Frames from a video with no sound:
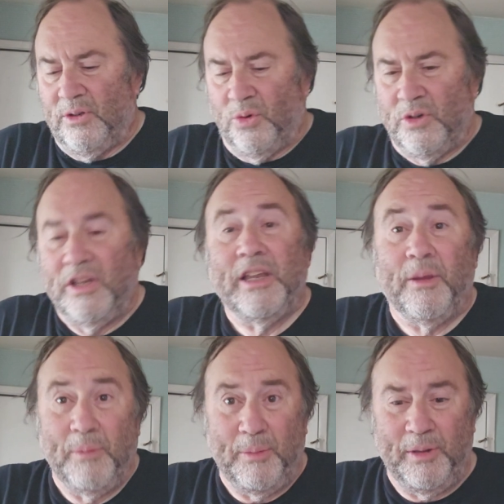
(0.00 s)
tortilla
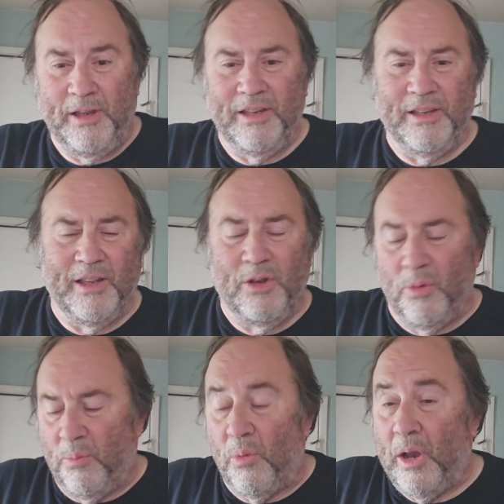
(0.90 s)
maybe, and no
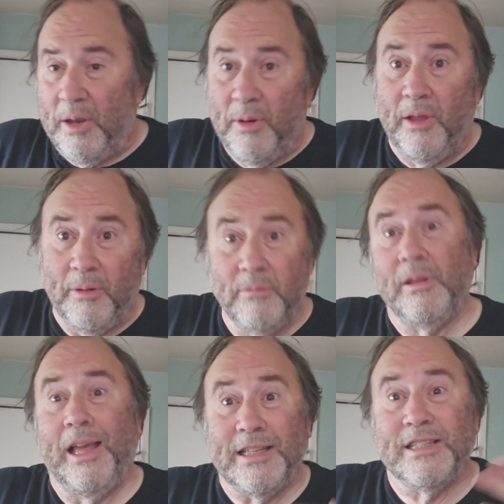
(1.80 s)
bread
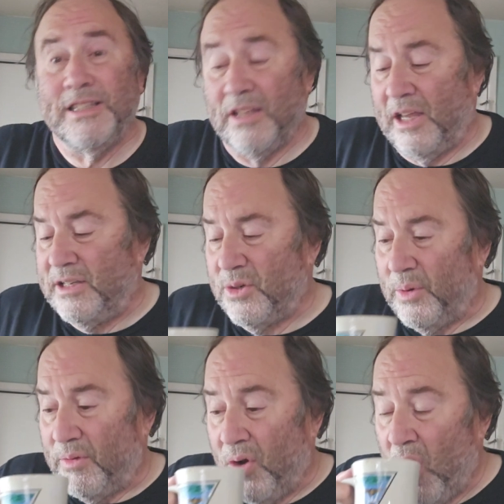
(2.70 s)
as in sliced or
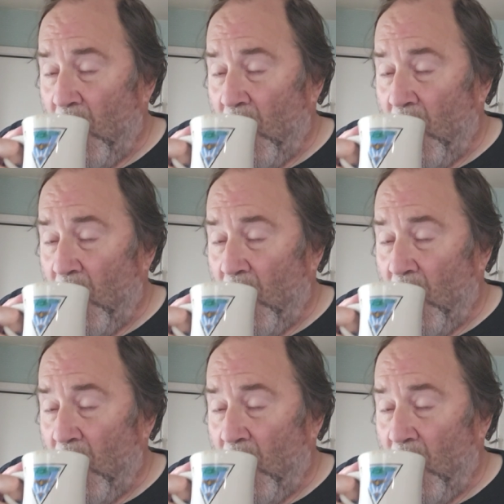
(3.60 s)
whatever?